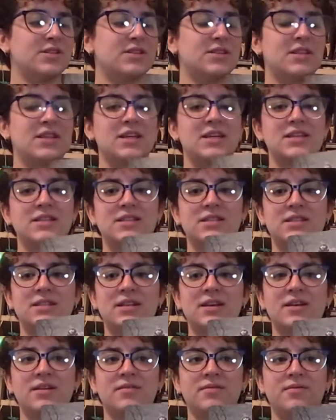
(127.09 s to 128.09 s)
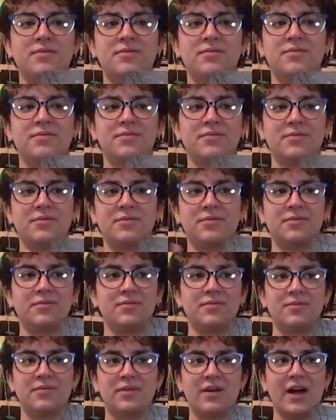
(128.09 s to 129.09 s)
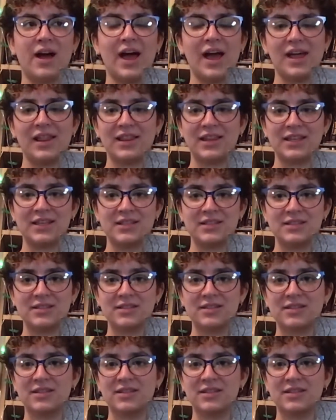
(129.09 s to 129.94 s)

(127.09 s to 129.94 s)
this island,